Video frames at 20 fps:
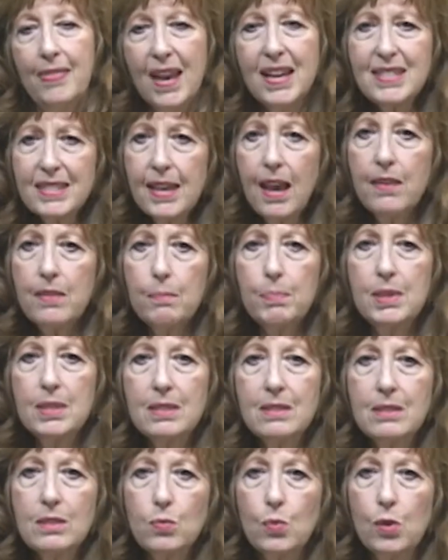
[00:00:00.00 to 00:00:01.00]
That's how the
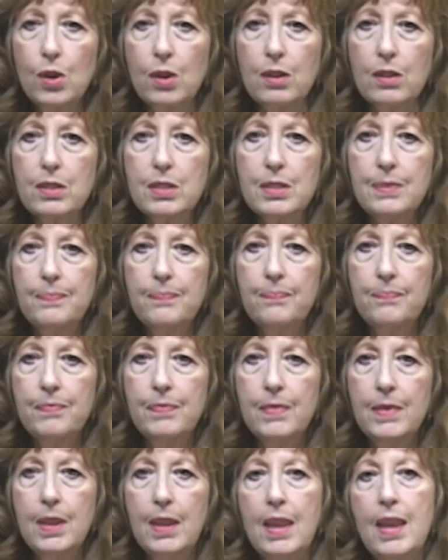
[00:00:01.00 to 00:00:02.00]
business works.
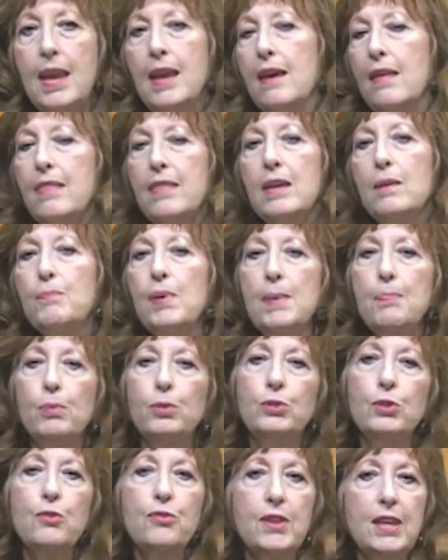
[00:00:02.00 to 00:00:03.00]
Then
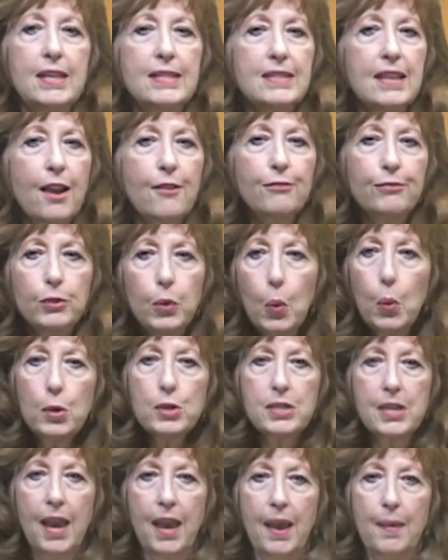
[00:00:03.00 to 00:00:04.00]
people do things like
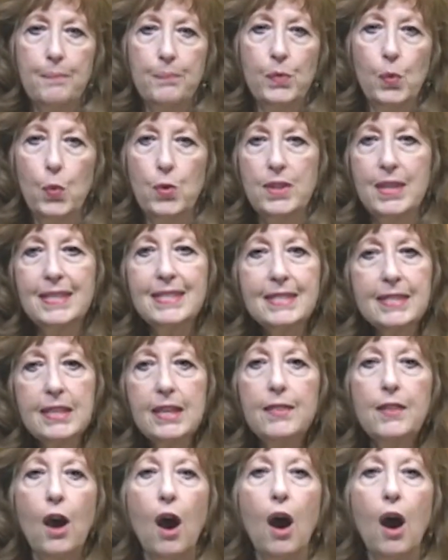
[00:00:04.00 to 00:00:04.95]
floor time, where they sit in